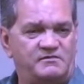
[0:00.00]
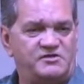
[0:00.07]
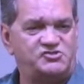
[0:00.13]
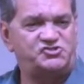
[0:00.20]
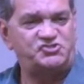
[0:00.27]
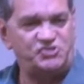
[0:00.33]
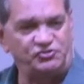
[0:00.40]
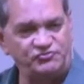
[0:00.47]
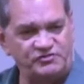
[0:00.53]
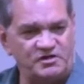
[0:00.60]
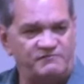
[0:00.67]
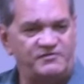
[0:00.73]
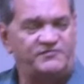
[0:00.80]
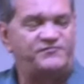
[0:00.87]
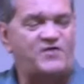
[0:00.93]
There's children
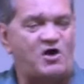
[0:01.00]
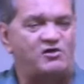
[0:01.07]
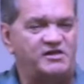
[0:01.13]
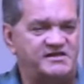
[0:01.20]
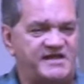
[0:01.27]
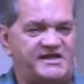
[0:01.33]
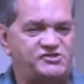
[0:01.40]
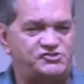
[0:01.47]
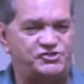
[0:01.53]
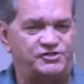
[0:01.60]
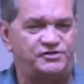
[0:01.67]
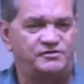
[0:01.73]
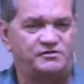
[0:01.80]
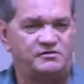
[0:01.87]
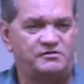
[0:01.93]
of the fallen
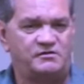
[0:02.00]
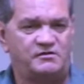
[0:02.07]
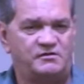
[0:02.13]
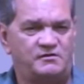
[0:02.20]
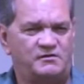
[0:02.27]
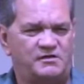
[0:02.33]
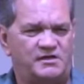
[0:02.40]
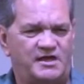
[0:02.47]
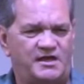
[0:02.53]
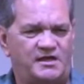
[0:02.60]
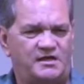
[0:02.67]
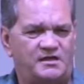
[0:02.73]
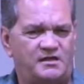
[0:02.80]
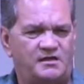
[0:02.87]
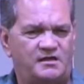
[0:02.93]
nature,
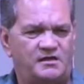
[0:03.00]
okay?